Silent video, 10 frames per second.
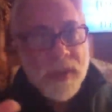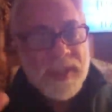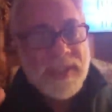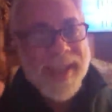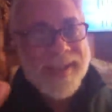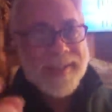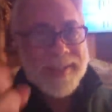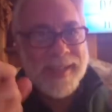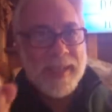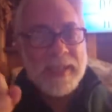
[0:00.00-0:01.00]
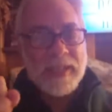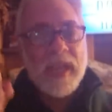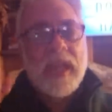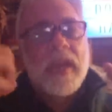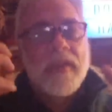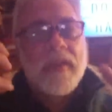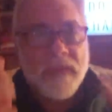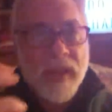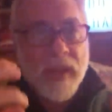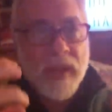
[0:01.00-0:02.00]
senses
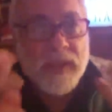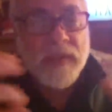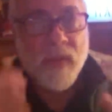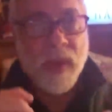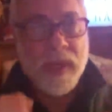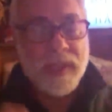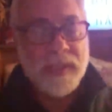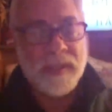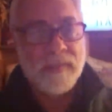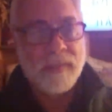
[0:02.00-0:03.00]
feel divorce.